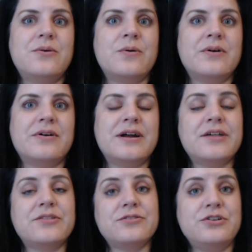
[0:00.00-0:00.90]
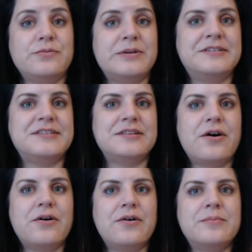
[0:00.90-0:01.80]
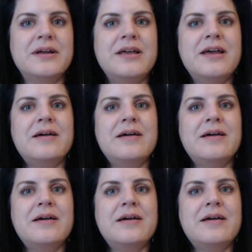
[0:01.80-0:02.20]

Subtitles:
or other humans in the home,